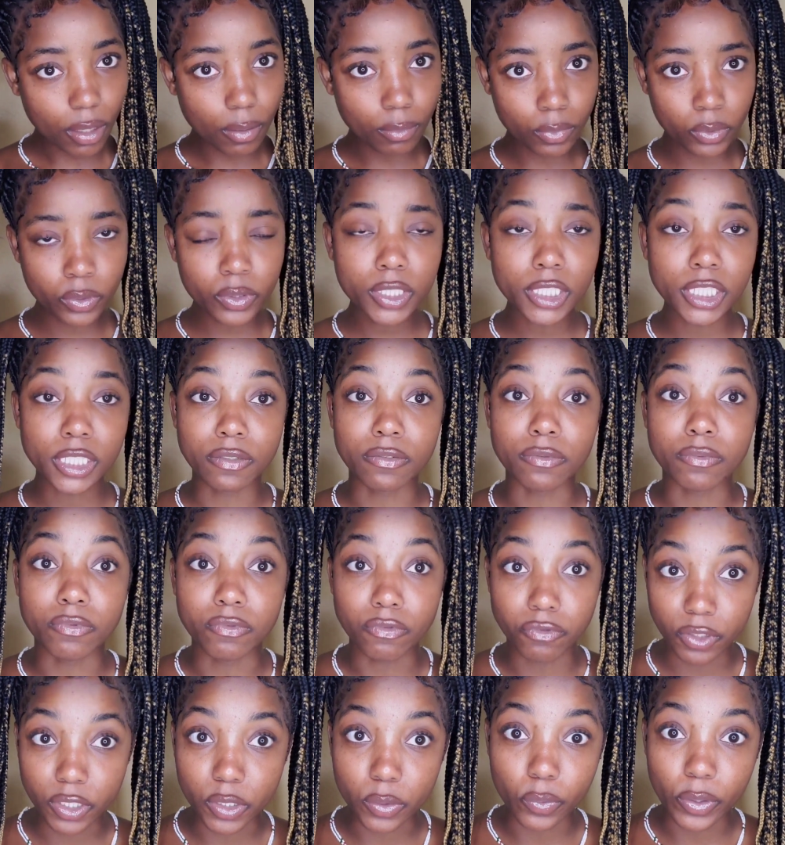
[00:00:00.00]
Moon is a
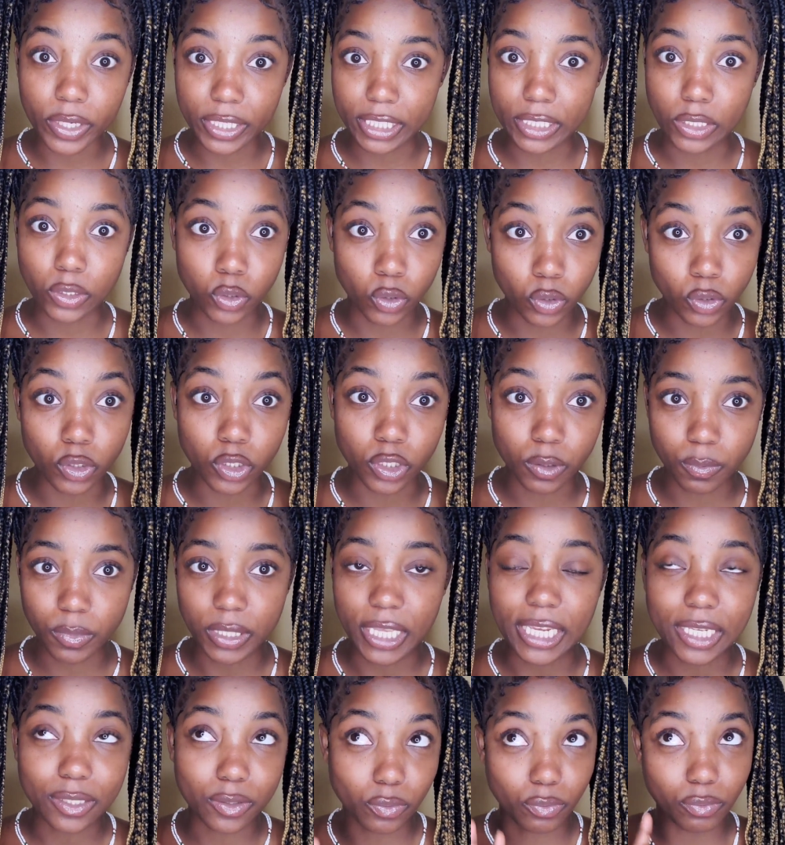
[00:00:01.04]
really, really good
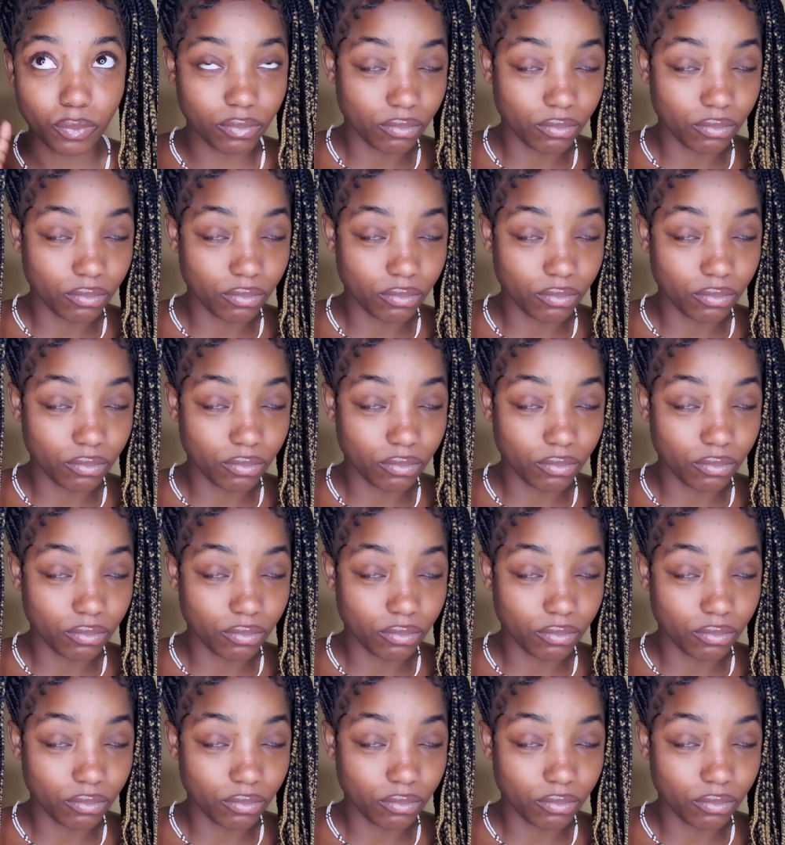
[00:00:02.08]
like